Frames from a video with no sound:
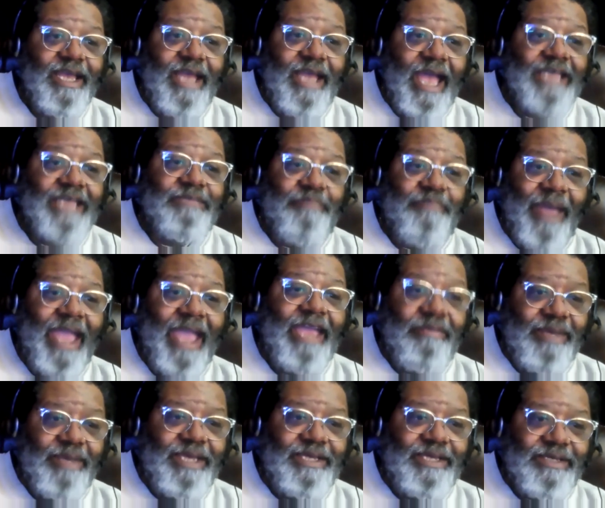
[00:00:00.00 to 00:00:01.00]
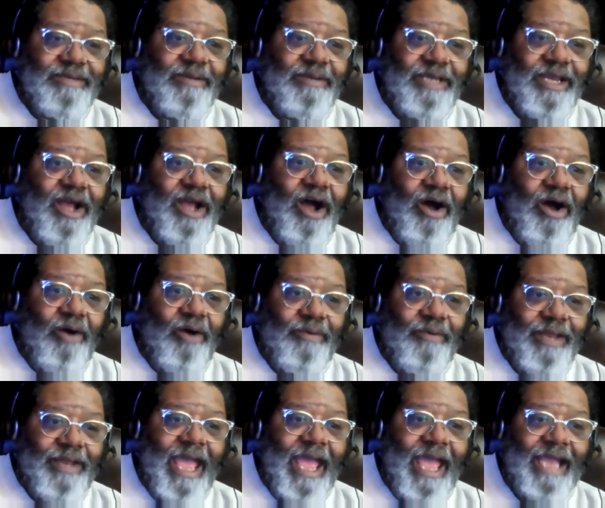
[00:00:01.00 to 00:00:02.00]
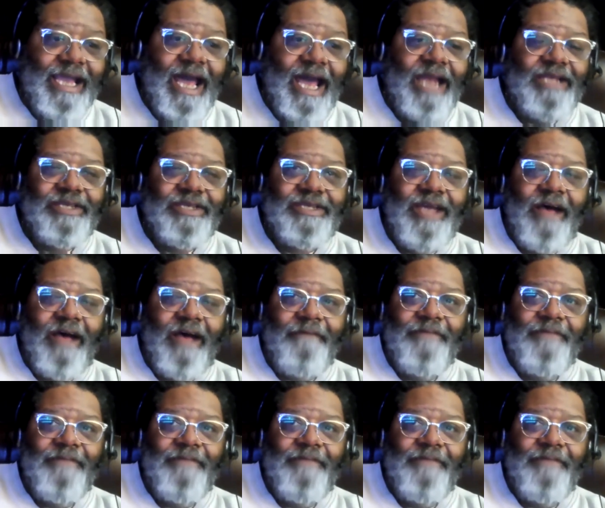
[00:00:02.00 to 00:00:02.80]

as babies, you know, and that kind of stuff.